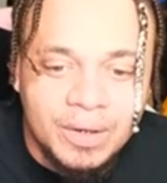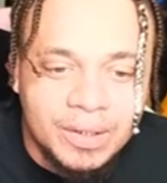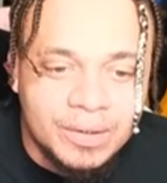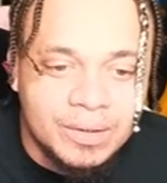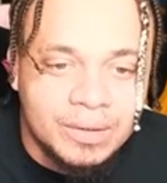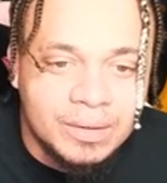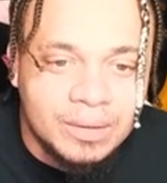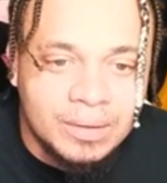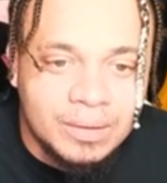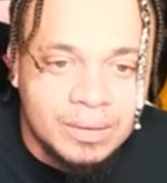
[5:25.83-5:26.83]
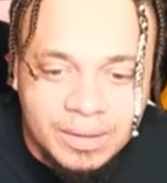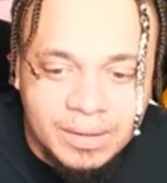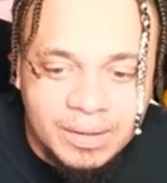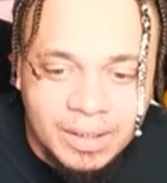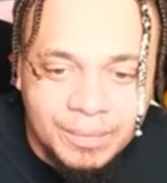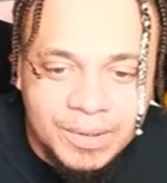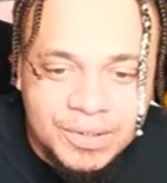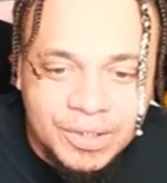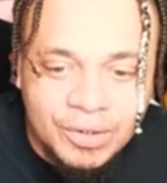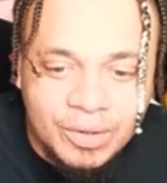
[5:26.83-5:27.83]
here. Damn, they're
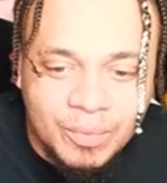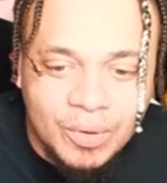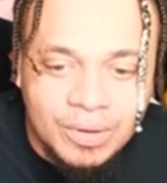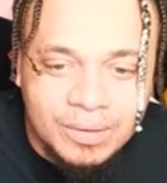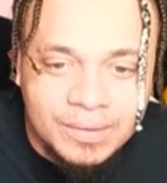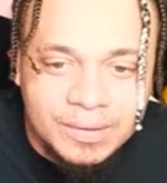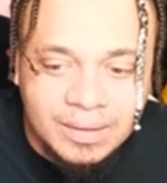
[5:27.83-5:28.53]
cheering him on.